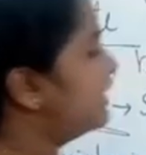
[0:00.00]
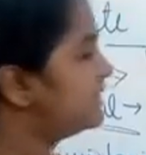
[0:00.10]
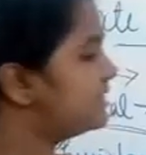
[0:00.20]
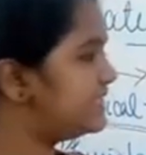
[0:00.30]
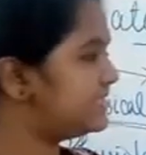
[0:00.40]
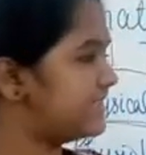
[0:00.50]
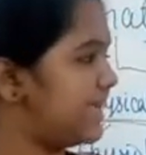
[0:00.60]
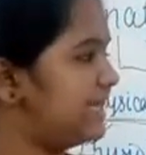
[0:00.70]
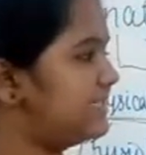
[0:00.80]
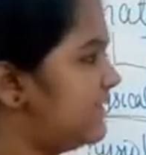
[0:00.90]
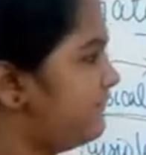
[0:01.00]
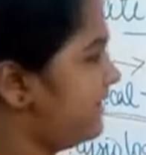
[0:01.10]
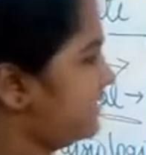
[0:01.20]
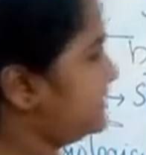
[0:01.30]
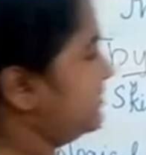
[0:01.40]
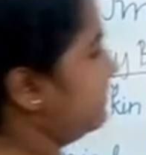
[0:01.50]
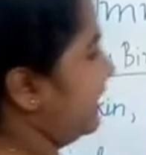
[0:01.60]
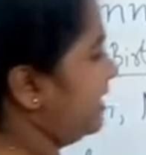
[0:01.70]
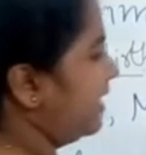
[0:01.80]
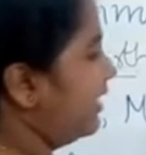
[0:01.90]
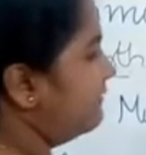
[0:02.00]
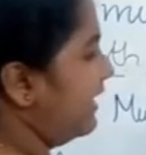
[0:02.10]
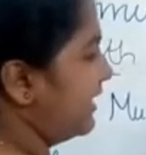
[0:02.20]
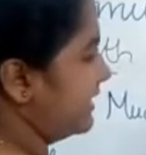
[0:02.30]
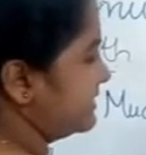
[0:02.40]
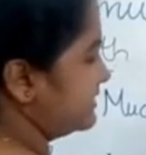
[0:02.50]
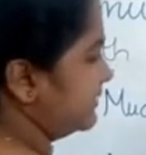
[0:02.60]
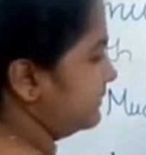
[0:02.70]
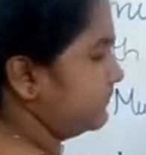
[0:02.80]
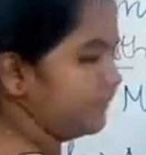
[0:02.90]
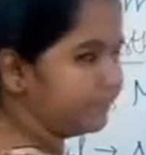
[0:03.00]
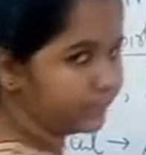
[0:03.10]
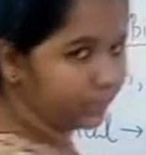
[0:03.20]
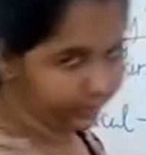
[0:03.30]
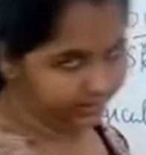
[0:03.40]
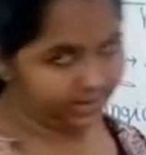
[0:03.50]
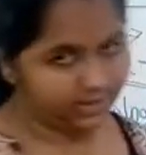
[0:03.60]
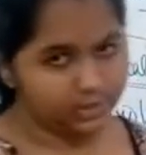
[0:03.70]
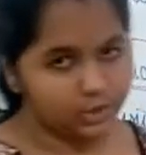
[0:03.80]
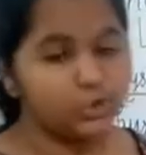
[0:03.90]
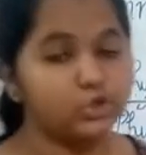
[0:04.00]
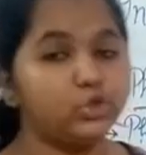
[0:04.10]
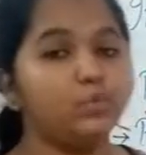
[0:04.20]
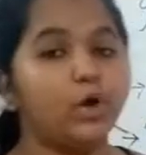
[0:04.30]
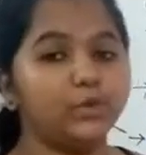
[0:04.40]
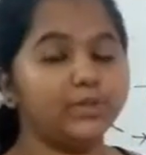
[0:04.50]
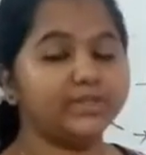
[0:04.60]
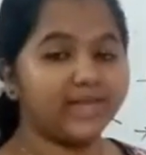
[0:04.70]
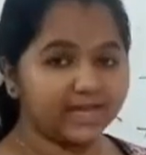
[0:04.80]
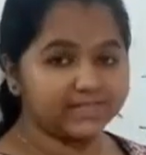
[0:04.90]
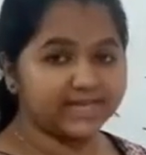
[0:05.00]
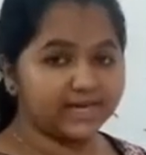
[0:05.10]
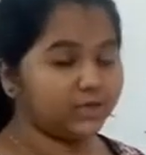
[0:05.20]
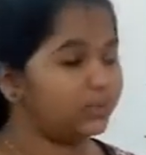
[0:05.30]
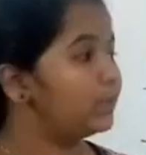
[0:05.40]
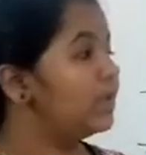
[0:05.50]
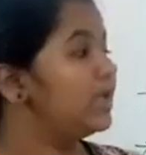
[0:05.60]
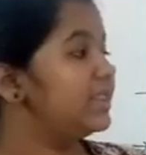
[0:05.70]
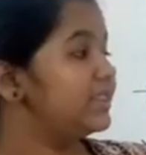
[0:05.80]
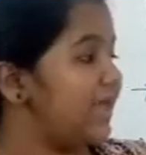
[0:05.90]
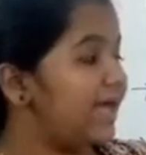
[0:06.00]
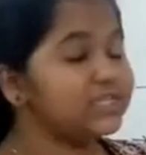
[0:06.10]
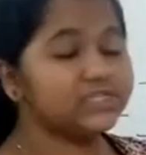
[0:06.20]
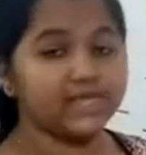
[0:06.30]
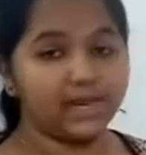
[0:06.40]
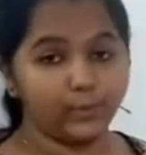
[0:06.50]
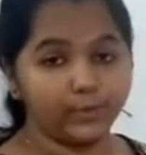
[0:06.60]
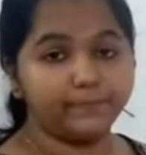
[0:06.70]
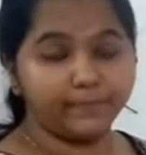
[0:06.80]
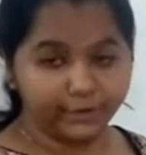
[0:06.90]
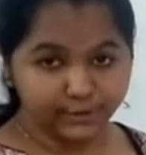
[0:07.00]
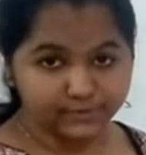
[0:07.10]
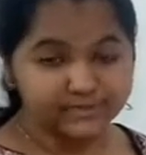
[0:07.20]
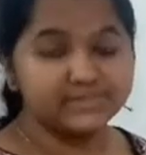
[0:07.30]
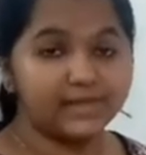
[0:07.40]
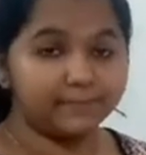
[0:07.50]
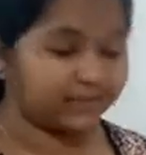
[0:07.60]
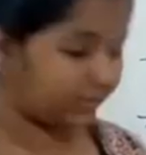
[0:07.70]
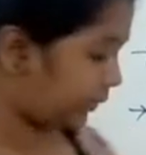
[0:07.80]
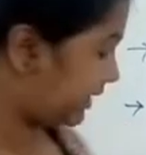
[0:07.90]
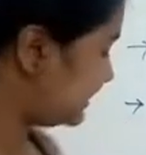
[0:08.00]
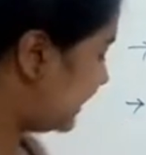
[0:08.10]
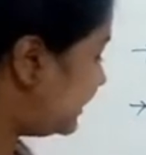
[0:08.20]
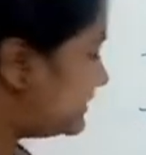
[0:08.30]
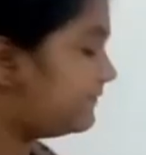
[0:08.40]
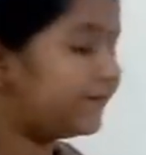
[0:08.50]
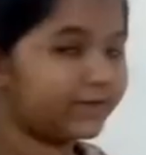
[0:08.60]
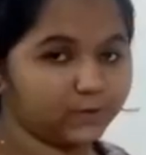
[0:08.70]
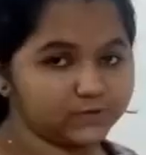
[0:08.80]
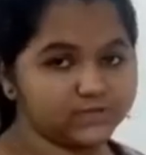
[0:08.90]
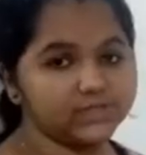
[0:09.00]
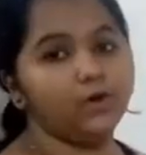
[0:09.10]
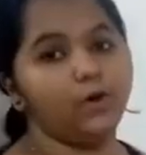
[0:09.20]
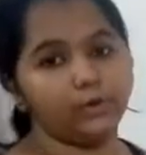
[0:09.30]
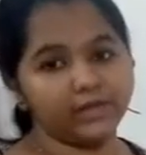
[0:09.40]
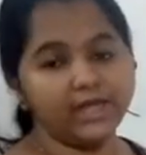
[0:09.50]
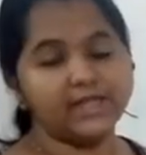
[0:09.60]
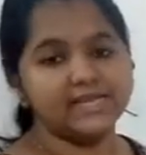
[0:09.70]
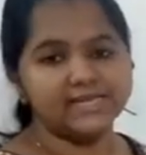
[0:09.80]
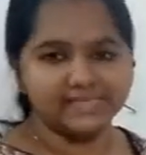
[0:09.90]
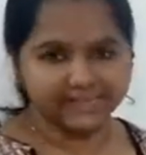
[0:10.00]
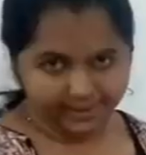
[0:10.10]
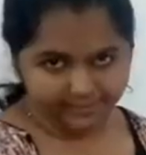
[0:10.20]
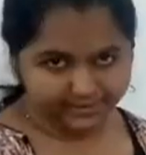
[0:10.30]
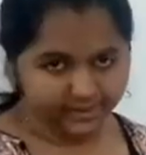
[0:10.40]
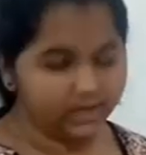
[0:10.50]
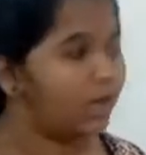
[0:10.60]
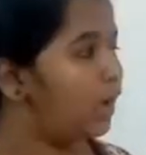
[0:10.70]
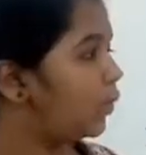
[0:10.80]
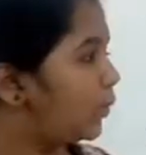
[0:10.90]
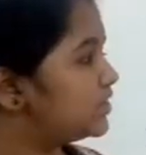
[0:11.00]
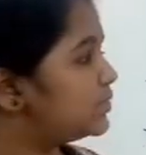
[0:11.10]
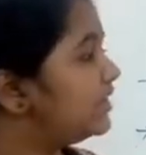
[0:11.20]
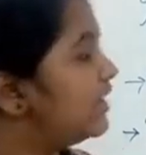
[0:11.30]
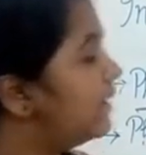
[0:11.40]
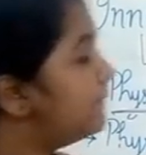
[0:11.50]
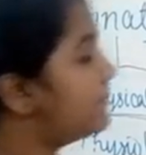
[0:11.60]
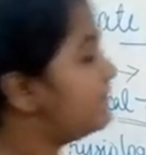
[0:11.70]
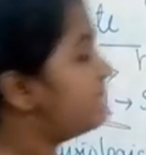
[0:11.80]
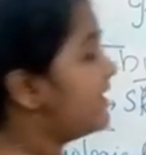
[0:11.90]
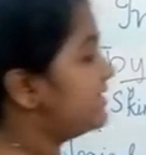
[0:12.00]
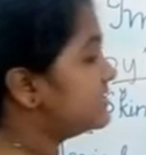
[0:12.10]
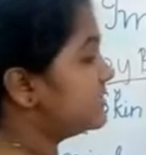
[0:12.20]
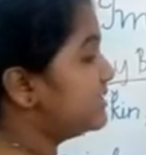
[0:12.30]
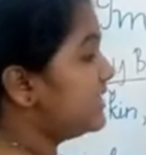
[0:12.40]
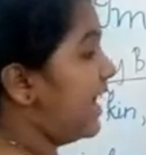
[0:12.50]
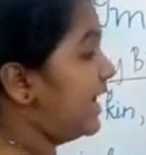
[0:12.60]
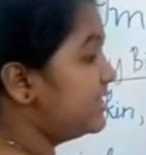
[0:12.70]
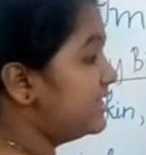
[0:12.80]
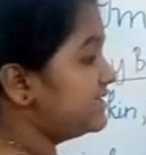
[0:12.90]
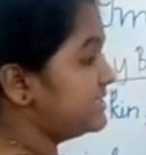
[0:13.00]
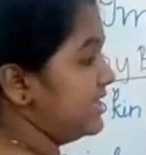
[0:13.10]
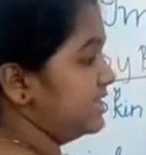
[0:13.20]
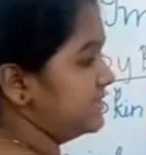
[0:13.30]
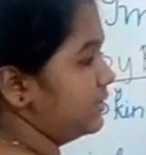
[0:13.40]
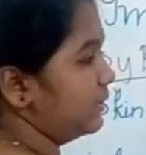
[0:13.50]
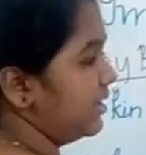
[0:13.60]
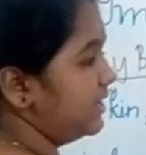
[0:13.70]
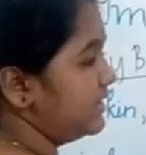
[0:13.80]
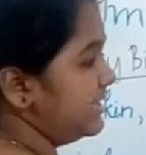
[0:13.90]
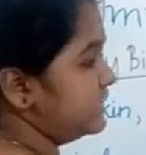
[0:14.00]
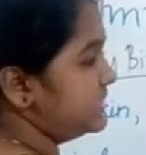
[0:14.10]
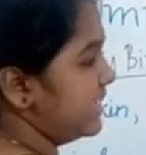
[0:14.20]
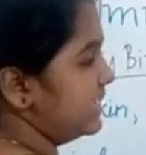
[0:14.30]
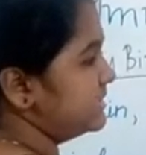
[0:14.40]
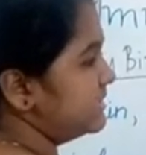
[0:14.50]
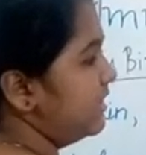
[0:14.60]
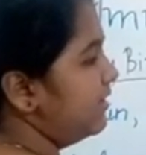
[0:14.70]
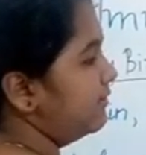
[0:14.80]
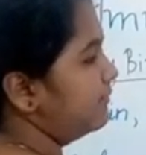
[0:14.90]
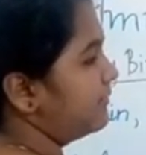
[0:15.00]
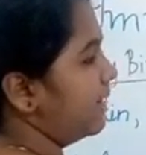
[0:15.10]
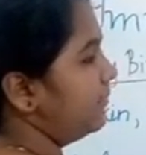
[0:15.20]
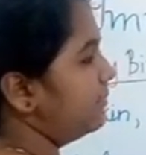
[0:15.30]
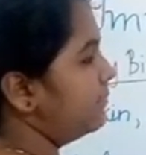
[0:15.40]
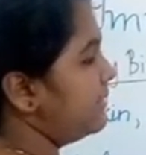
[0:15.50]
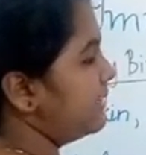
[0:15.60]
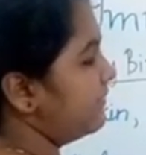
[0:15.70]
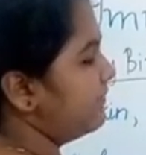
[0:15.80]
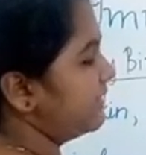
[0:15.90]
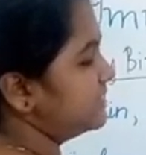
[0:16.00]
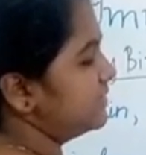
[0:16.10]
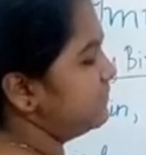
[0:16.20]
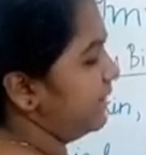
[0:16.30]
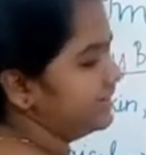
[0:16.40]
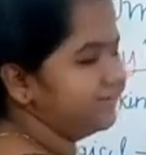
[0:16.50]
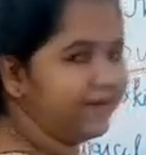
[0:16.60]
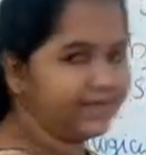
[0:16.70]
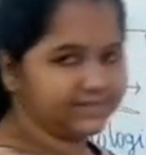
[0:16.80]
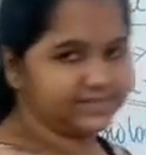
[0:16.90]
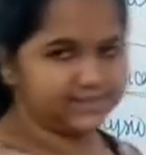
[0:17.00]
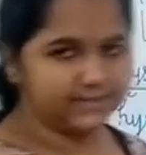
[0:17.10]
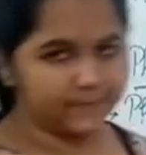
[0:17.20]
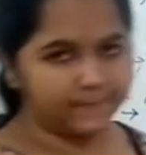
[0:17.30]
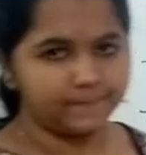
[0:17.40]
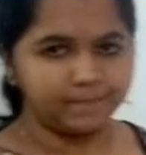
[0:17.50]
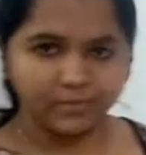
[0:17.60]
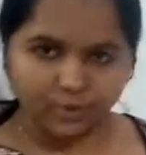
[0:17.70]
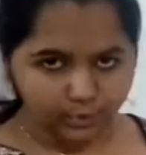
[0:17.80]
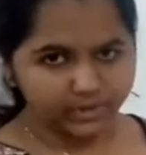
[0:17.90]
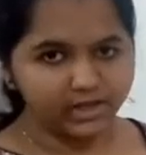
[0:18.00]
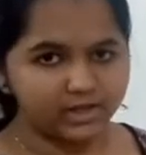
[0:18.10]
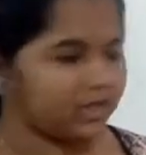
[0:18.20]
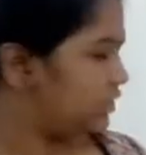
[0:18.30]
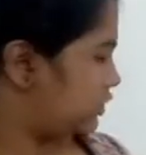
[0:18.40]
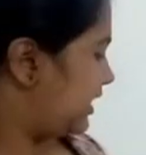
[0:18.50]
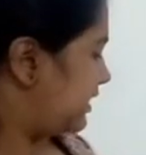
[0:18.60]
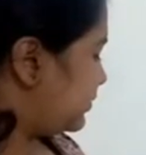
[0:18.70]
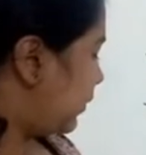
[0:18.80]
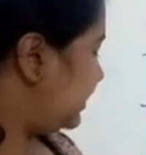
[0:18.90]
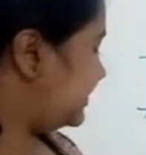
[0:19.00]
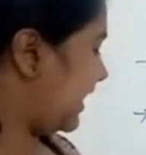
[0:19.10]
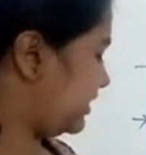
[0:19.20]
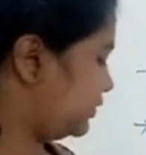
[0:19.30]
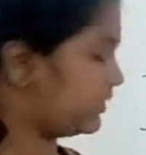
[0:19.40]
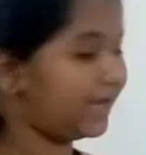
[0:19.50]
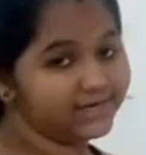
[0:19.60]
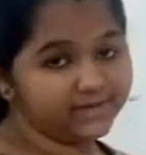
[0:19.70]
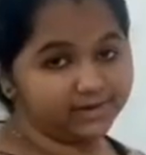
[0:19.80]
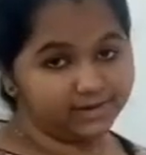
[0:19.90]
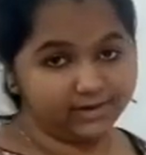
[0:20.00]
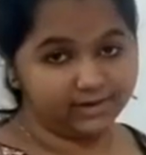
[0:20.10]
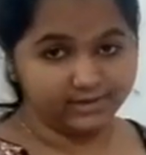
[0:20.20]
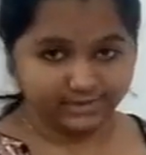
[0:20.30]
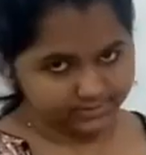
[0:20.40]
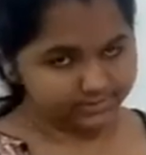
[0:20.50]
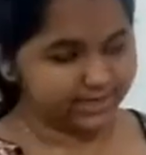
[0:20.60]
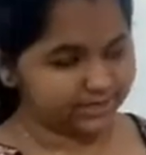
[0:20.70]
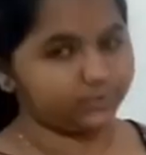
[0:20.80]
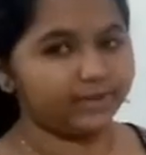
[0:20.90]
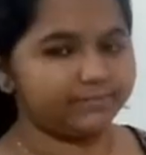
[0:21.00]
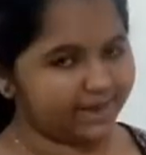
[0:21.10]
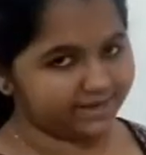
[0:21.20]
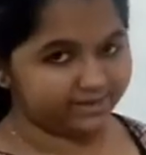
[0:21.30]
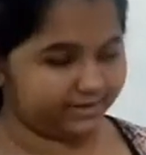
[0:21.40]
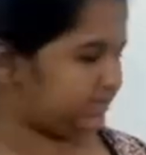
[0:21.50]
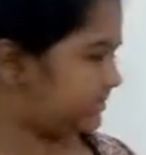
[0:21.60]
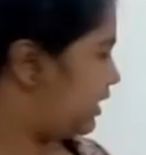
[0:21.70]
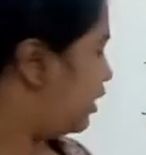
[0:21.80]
This cell is affected by a virus. Okay, so what would that cell do? That cell would produce something known as interferons. Okay, that is a chemical which would prevent the other cells, okay, these cells from being affected by the virus. Okay, so that is what cytokine barrier is.